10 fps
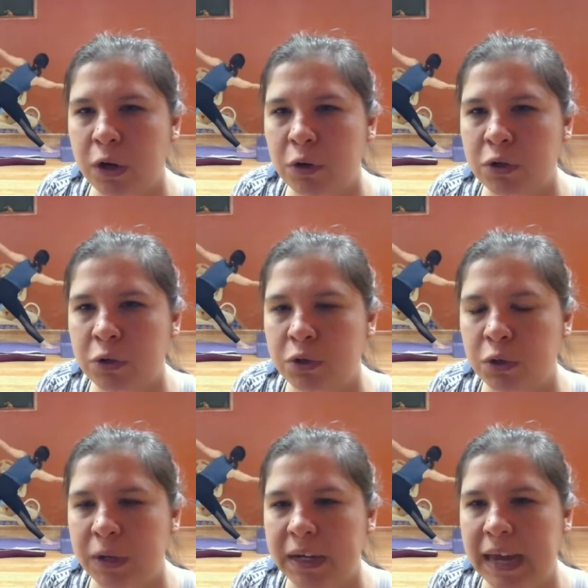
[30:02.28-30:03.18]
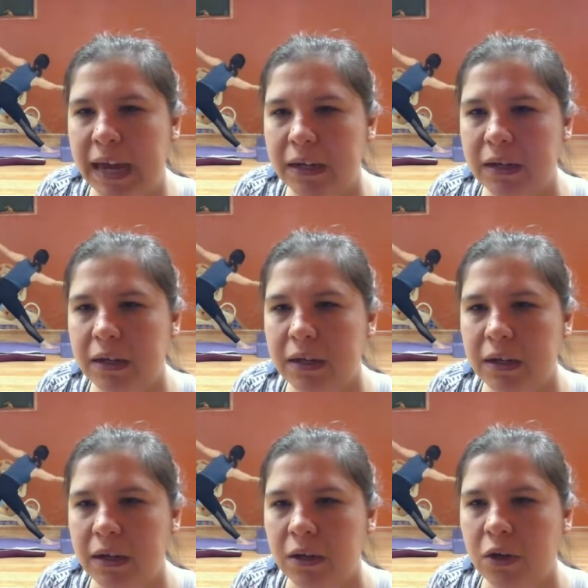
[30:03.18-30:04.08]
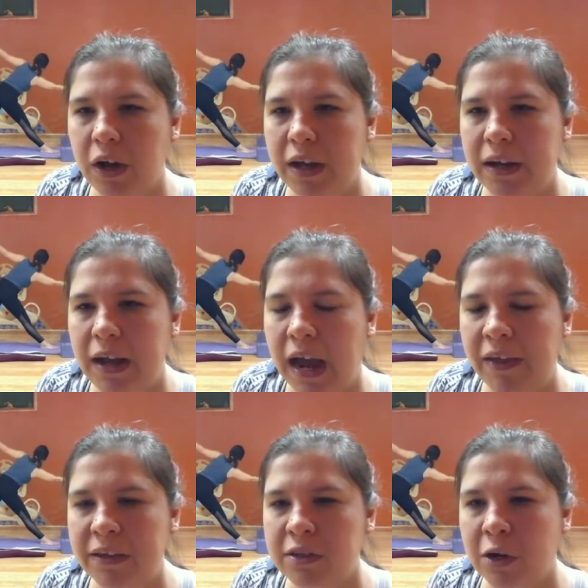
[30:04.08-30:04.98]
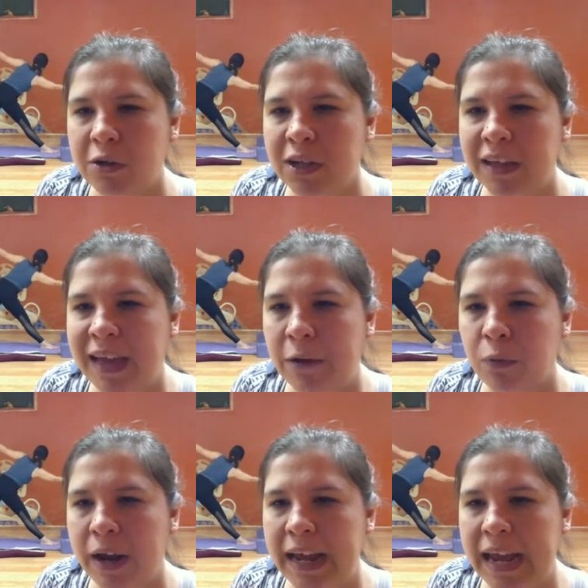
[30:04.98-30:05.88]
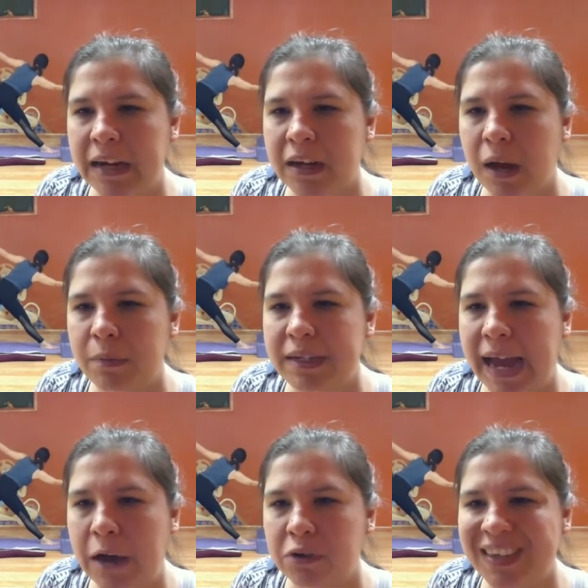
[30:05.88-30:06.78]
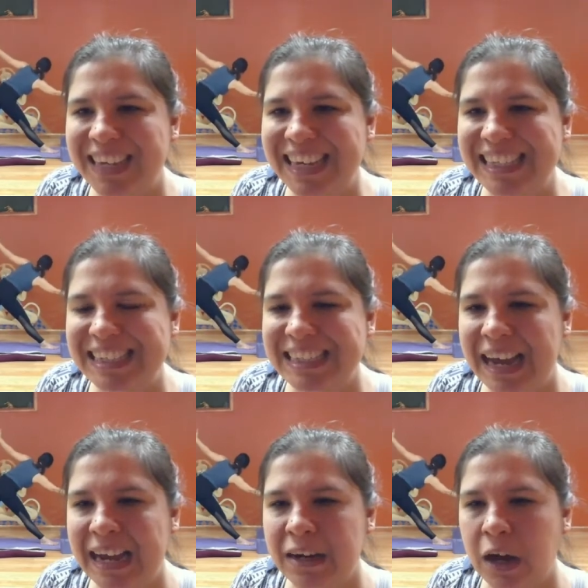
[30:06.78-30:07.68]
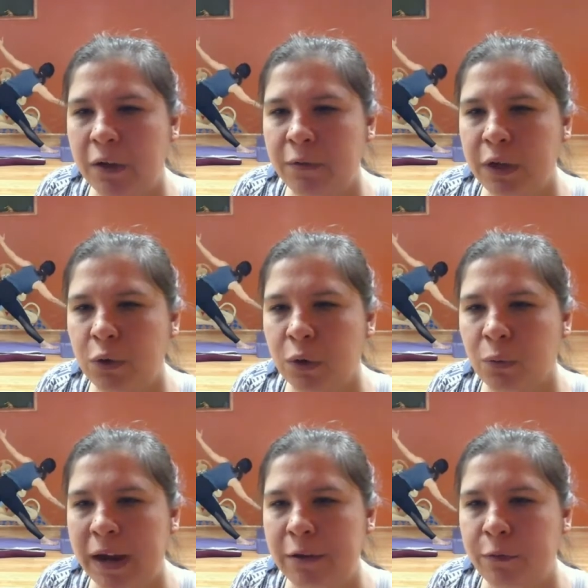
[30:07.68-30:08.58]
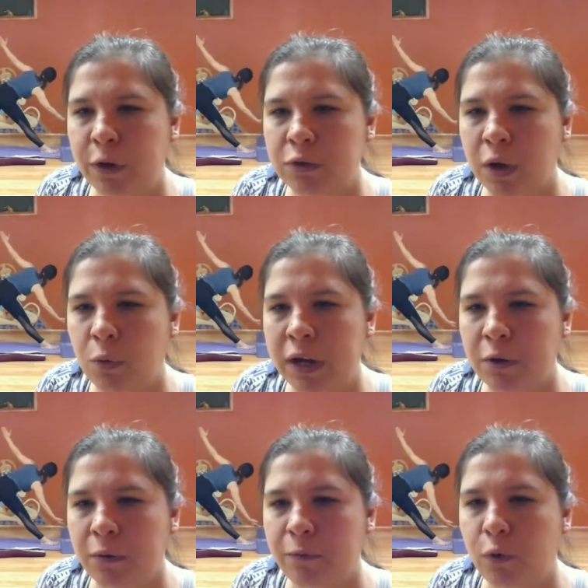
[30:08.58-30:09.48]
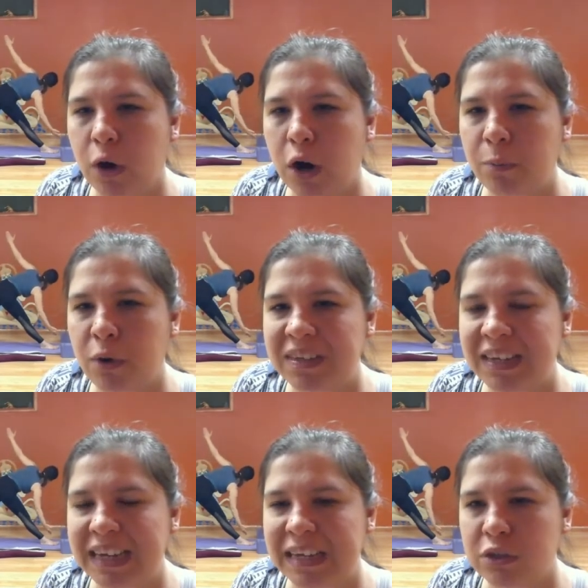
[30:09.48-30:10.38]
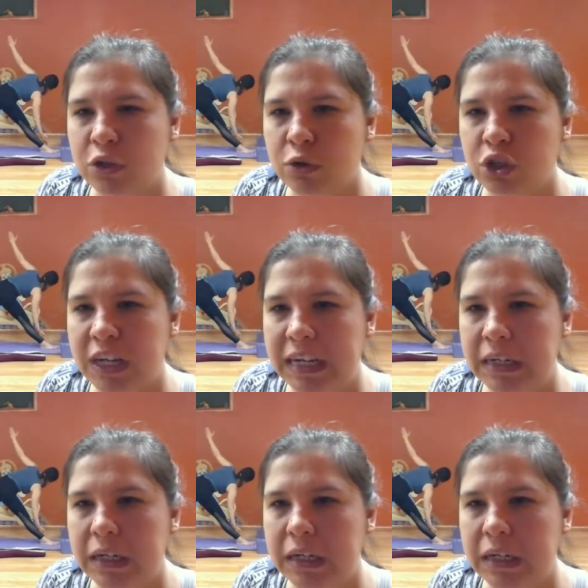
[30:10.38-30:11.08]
Two, do it again. Good. And then start to let that right hand come down to the inside of your right foot. So I want your forearm pressing against your shin